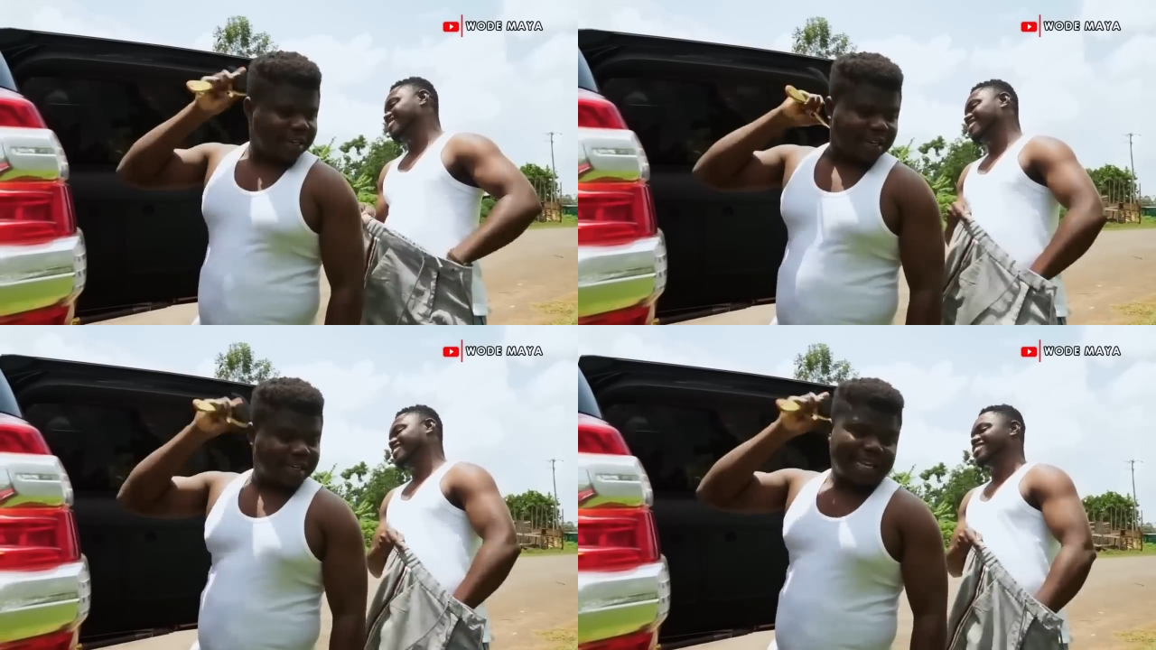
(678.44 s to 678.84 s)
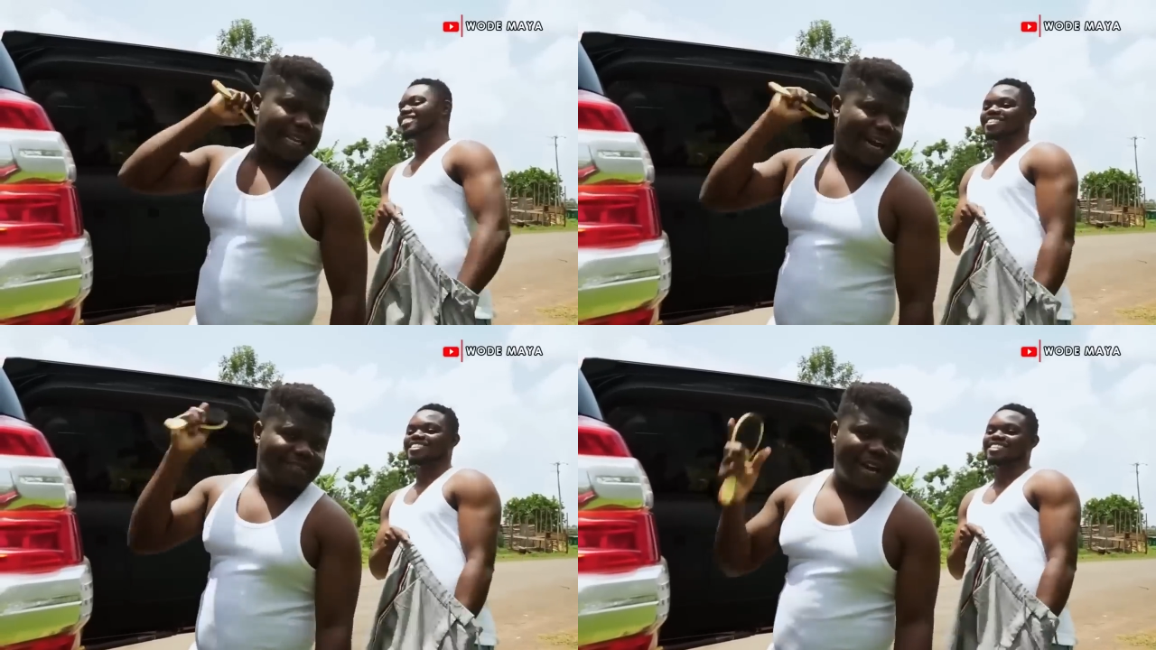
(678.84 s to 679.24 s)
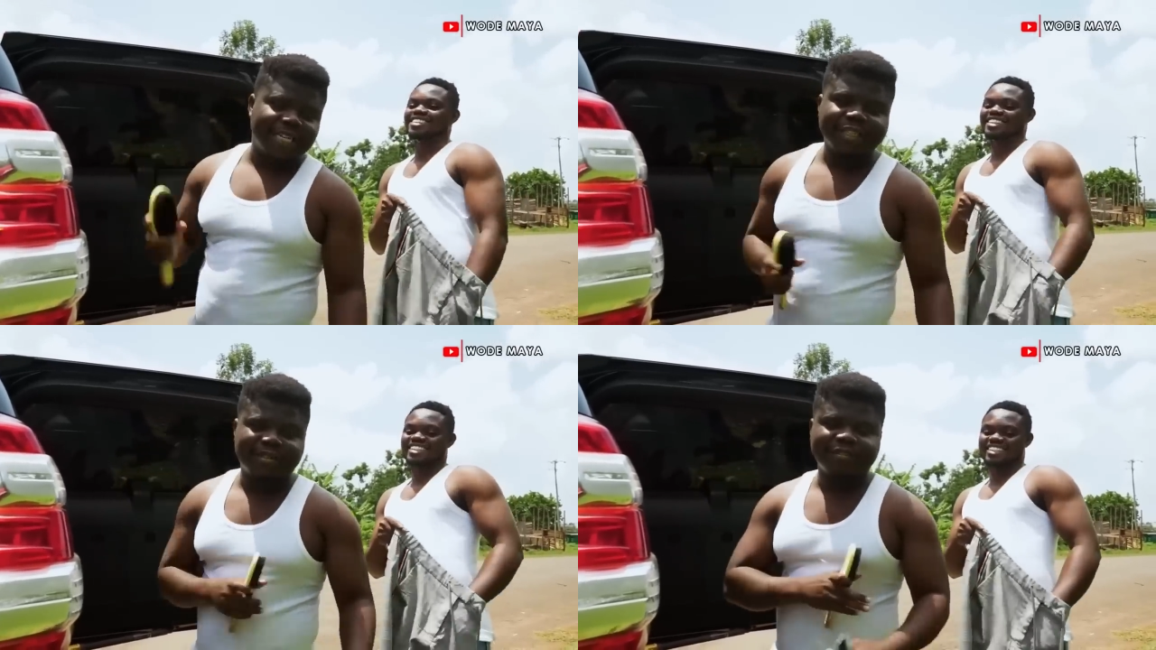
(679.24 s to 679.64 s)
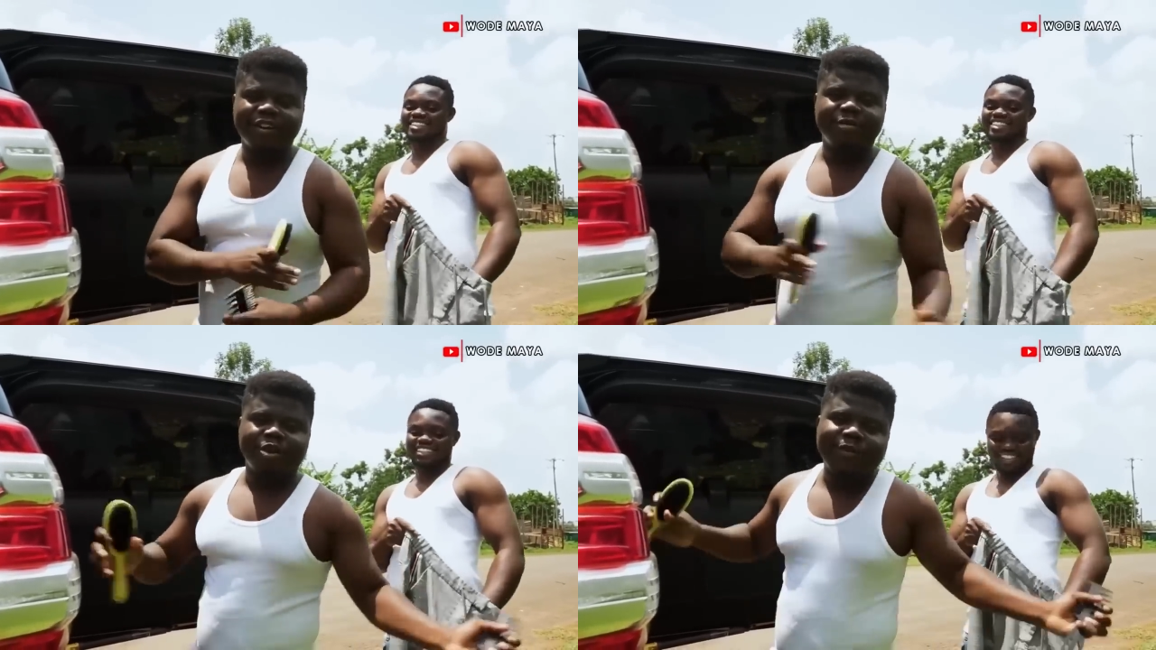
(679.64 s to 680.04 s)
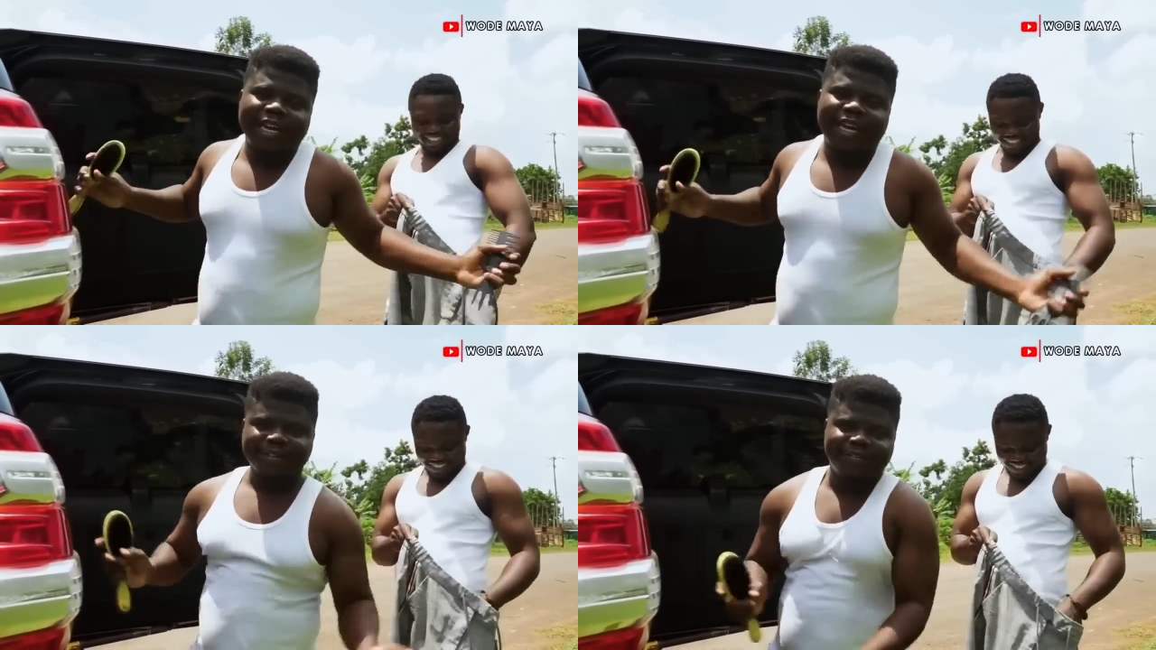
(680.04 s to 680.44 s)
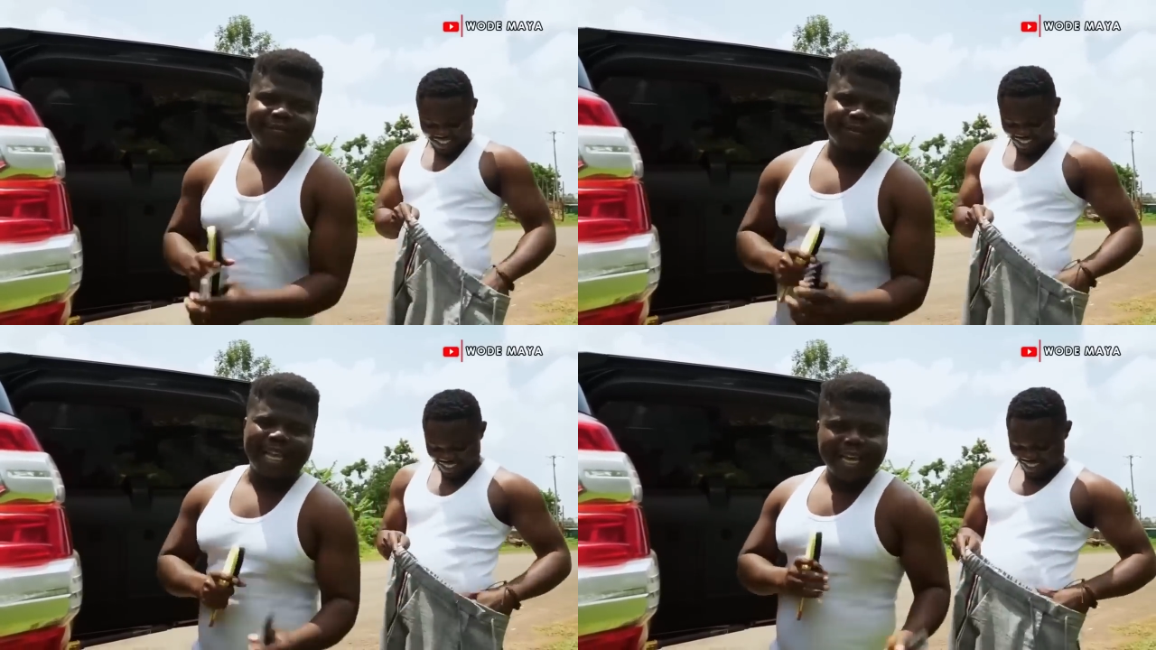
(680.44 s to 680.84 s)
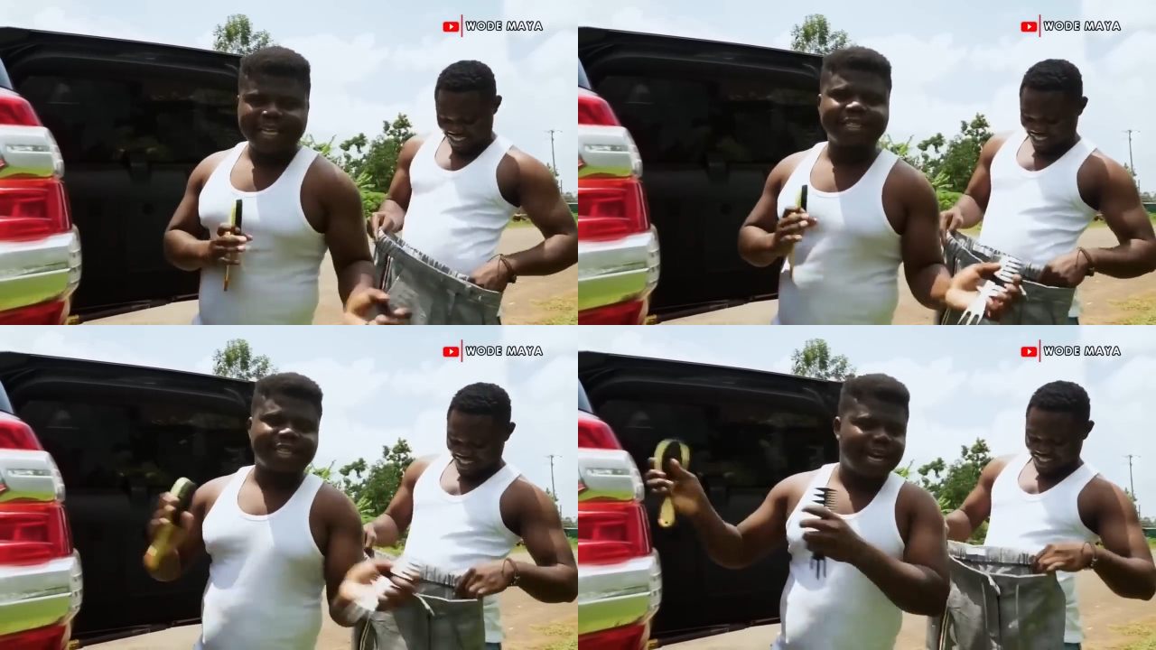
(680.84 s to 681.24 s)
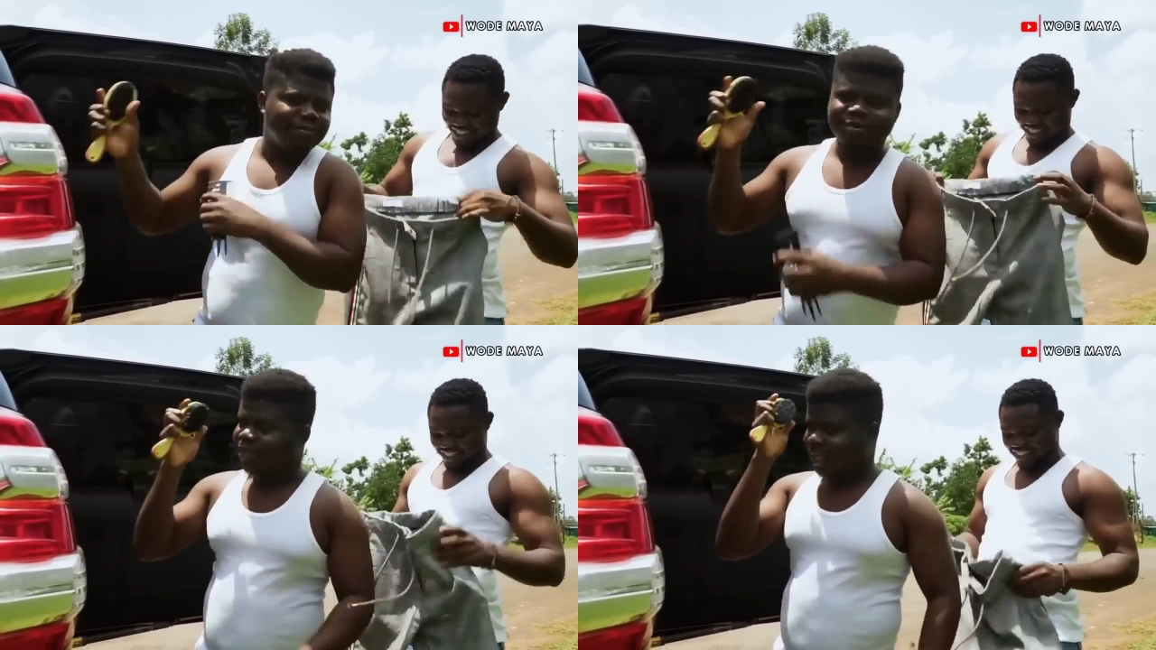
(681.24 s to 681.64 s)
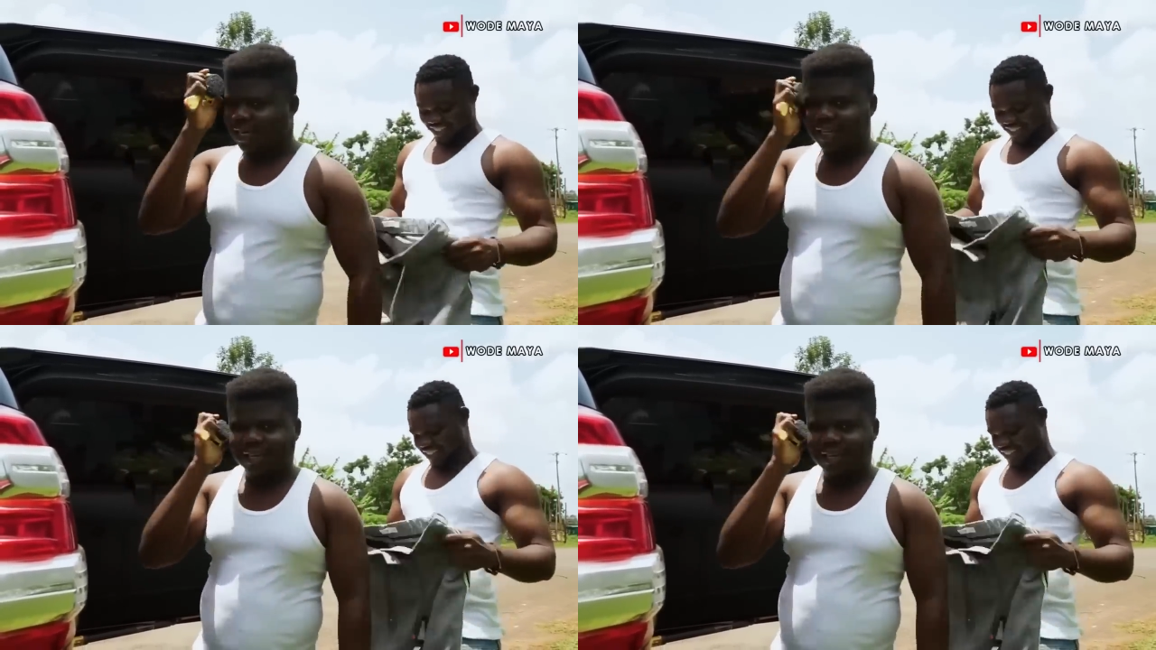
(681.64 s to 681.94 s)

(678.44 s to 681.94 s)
Speaker 1: Because I think I've had this freedom all my life. It's time to sell it